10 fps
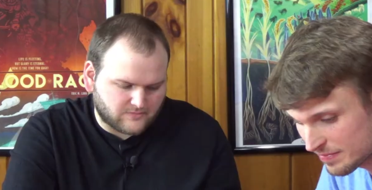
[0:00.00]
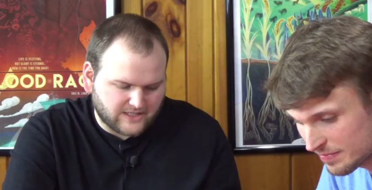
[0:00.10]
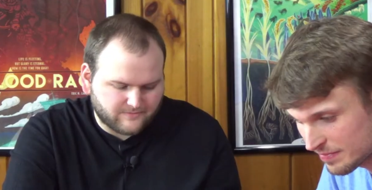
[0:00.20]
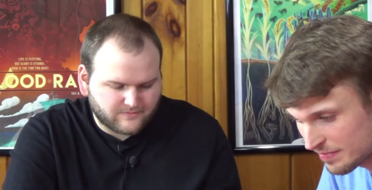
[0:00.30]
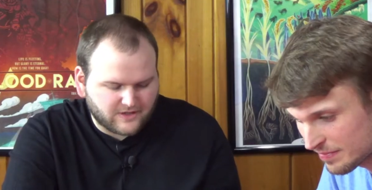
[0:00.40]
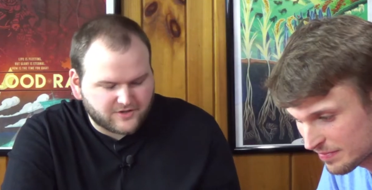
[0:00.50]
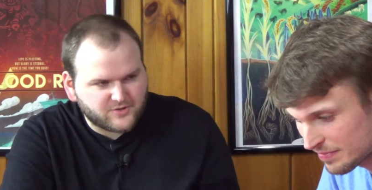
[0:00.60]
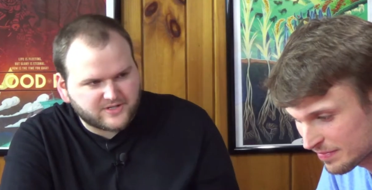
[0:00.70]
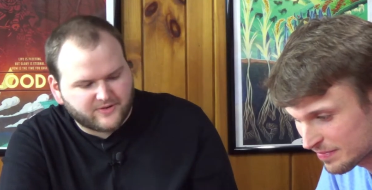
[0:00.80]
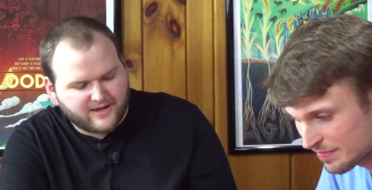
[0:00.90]
Speaker 1: Well, your
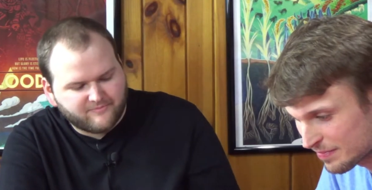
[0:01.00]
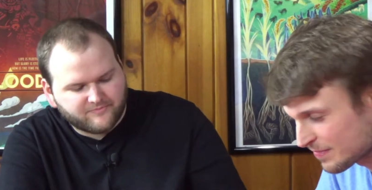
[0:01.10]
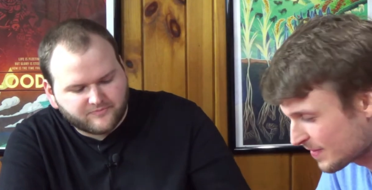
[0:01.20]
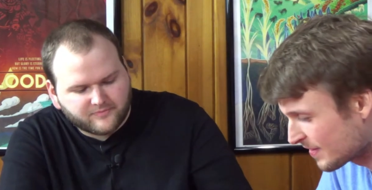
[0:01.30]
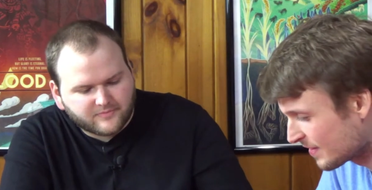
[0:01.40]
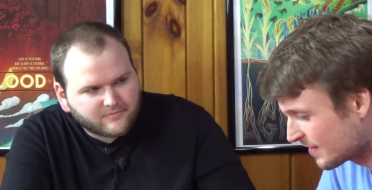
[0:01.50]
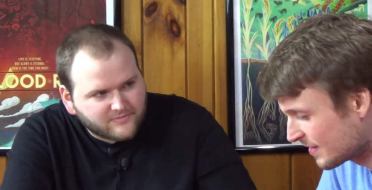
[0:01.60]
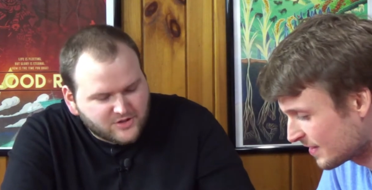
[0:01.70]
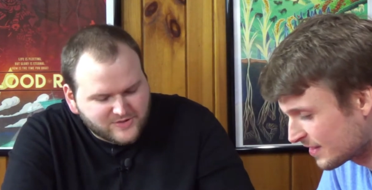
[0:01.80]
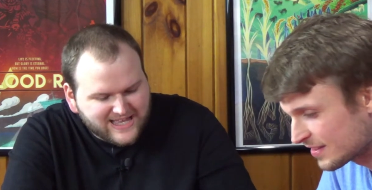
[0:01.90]
choice, Graham.
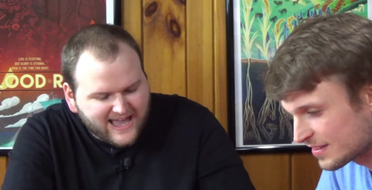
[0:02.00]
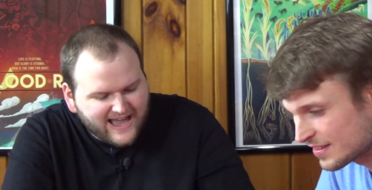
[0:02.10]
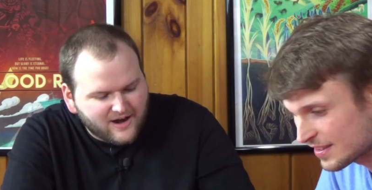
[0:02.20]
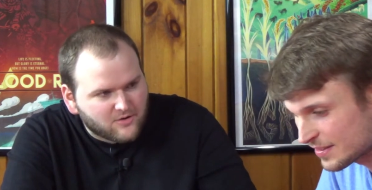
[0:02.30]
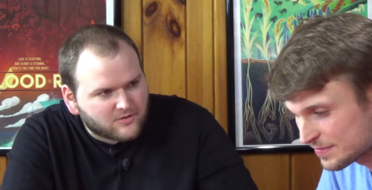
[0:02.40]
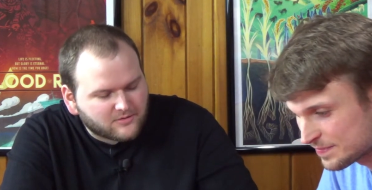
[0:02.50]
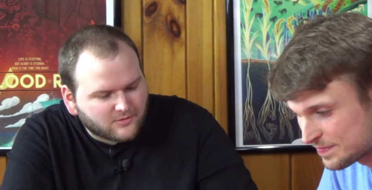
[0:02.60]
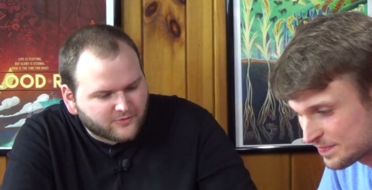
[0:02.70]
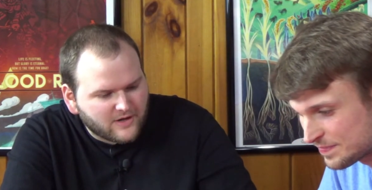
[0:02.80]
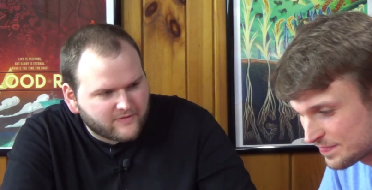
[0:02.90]
Choose now
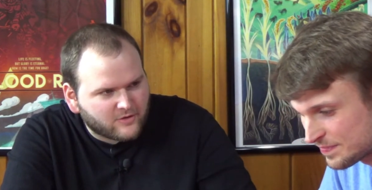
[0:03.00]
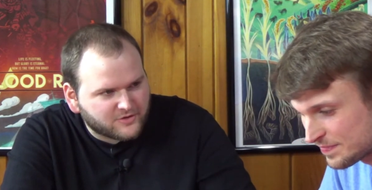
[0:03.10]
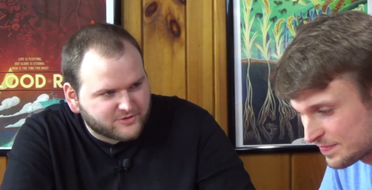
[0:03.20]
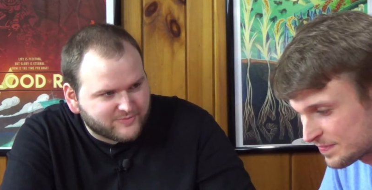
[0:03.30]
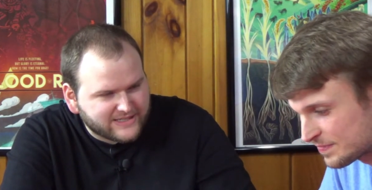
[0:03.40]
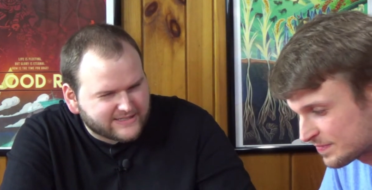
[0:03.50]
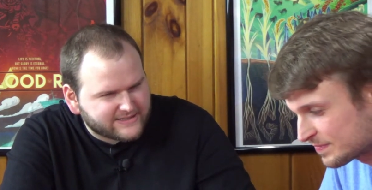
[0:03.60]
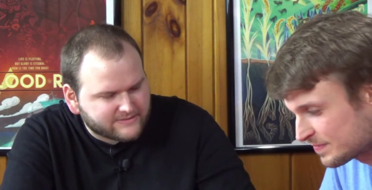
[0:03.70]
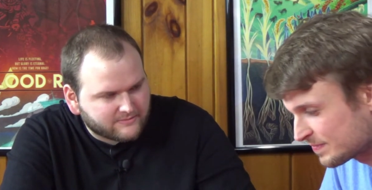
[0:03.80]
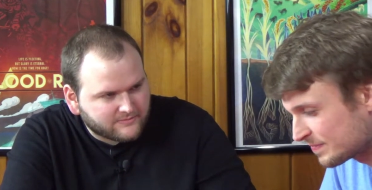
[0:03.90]
or forever hold your
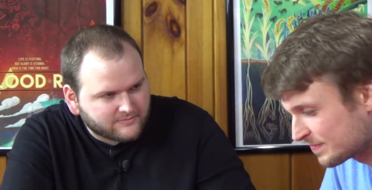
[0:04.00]
peace.